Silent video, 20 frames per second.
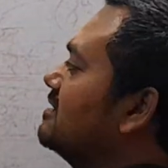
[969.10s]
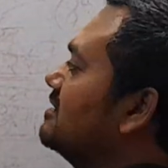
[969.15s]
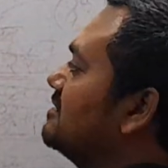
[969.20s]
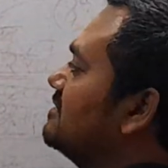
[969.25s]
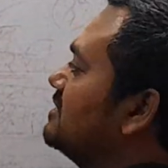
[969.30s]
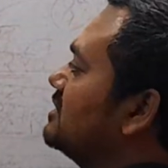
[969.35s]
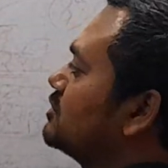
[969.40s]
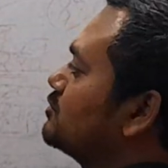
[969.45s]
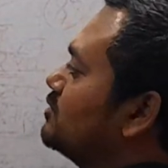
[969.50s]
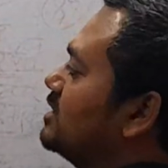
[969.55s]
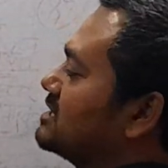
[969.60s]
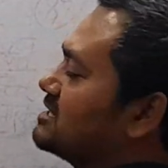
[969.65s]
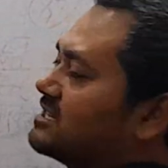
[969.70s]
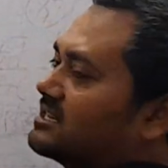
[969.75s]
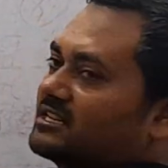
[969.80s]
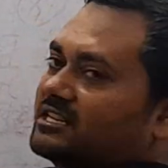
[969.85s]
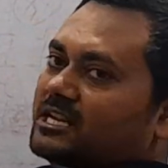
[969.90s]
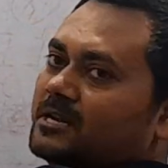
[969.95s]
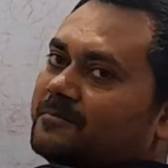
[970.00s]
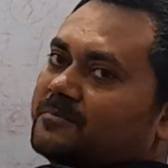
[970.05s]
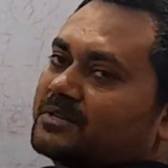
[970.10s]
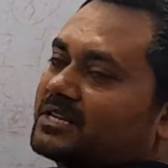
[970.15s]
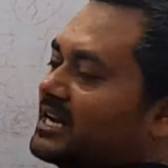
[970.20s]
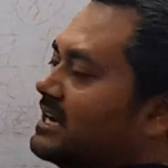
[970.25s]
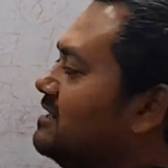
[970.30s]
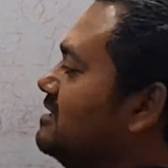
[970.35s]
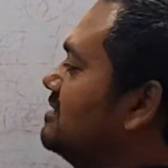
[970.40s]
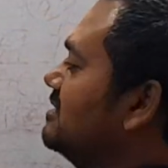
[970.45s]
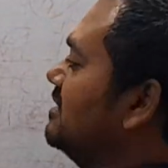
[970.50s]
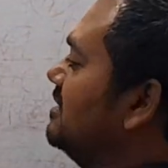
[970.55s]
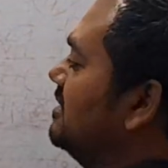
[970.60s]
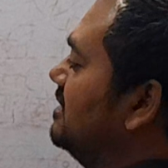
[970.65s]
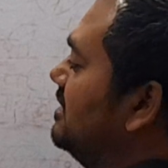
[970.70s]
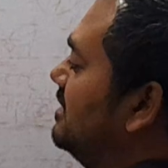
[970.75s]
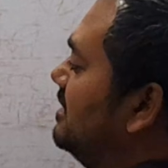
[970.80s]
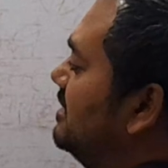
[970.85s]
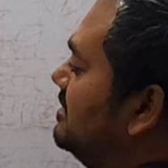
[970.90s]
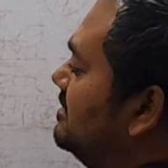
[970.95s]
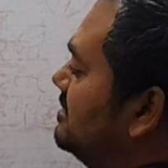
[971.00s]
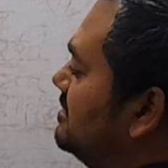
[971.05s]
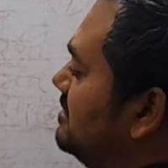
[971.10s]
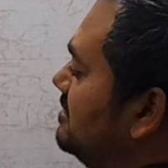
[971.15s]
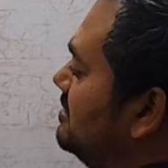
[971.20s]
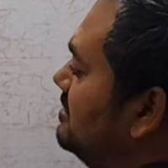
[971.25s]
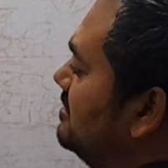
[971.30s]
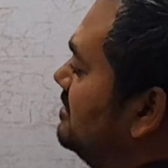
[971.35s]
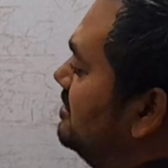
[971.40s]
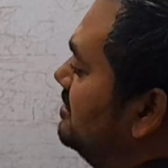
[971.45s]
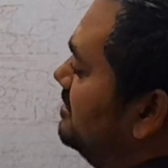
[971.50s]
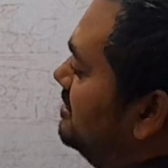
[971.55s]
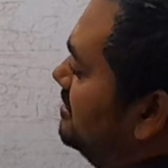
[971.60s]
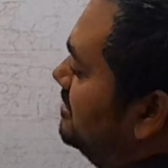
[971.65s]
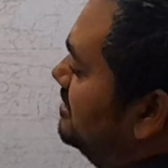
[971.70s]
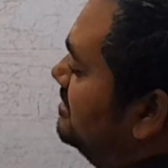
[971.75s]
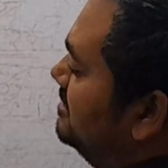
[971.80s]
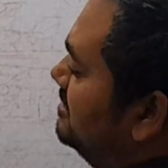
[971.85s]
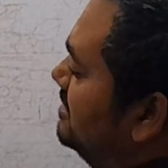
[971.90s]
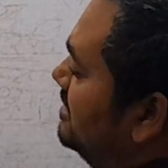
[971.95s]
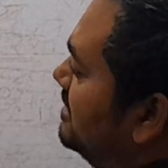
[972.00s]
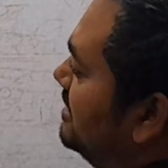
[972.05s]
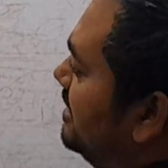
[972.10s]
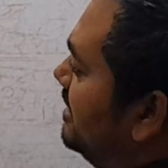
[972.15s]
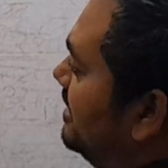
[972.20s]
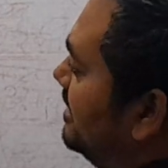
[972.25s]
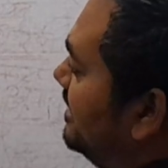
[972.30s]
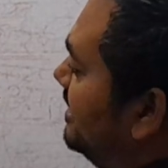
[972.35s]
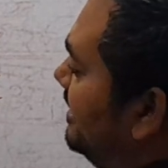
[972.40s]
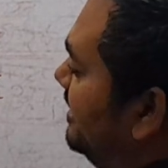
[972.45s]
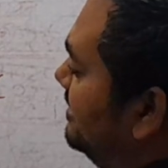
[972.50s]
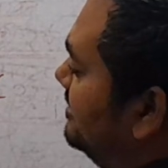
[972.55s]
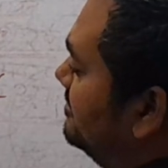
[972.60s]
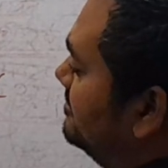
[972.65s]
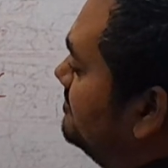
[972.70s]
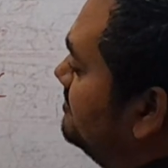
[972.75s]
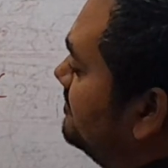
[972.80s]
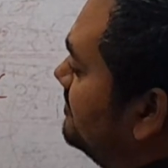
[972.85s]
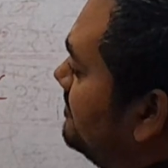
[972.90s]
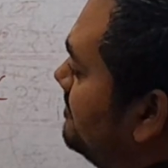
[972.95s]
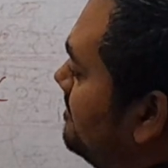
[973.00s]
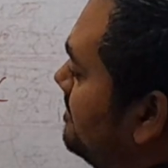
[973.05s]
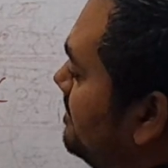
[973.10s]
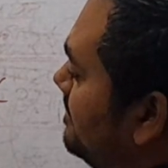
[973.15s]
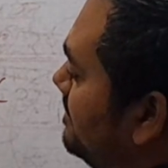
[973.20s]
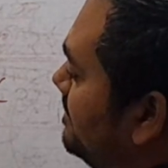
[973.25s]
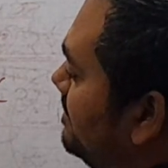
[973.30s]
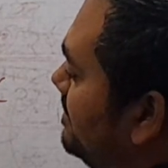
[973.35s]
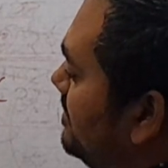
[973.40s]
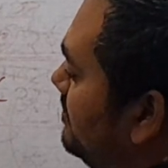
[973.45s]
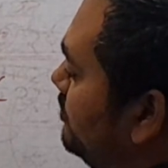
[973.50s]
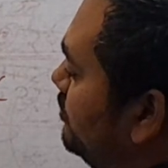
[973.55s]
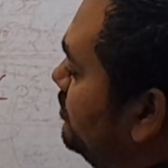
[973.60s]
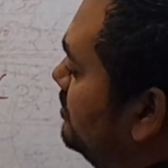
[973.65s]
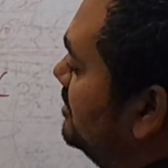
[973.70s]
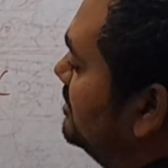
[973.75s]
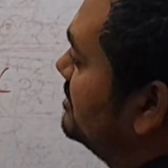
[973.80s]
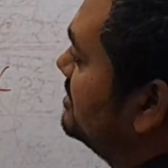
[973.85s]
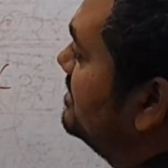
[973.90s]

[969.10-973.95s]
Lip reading: this was the neap tide, and here again the moon is